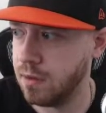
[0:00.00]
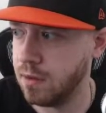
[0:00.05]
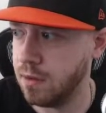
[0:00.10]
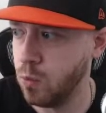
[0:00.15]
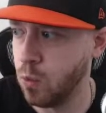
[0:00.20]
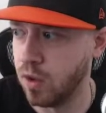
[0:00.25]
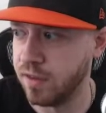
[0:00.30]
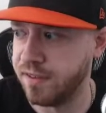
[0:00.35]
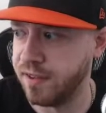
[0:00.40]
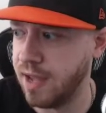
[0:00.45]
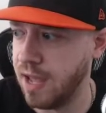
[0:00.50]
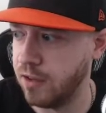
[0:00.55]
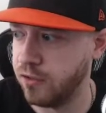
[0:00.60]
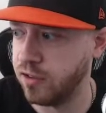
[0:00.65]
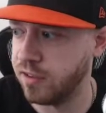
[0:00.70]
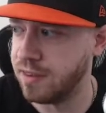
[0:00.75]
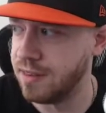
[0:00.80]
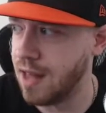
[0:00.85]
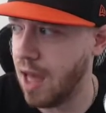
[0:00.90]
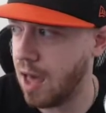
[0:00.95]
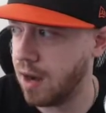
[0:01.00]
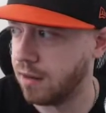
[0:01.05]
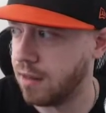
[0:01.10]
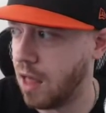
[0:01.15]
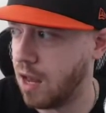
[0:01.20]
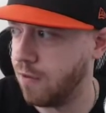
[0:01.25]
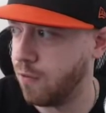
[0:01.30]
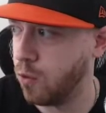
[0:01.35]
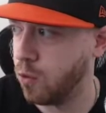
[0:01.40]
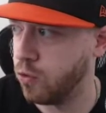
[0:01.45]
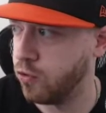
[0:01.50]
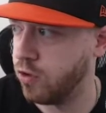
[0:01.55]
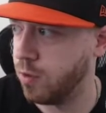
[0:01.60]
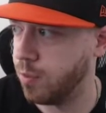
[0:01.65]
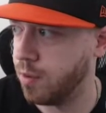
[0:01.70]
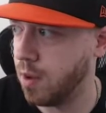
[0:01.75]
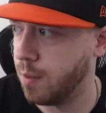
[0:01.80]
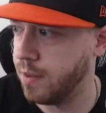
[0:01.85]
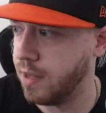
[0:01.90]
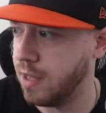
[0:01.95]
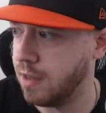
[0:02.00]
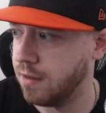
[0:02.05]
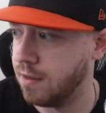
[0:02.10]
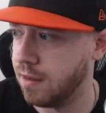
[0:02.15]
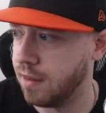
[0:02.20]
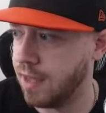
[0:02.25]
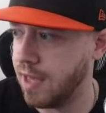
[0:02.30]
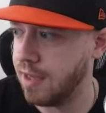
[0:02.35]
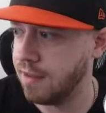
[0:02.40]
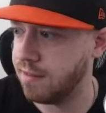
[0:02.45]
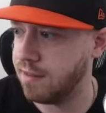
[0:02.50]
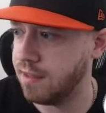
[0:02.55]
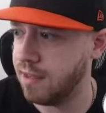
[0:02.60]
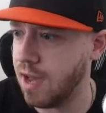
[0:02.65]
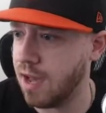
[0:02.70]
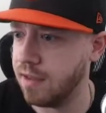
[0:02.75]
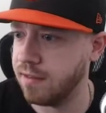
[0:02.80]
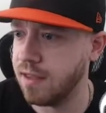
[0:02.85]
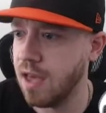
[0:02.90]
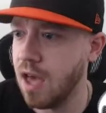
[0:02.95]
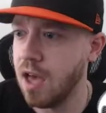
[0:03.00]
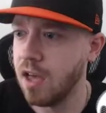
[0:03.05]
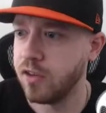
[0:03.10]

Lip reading: once again, just not a lot of ownership coming into the KC guys.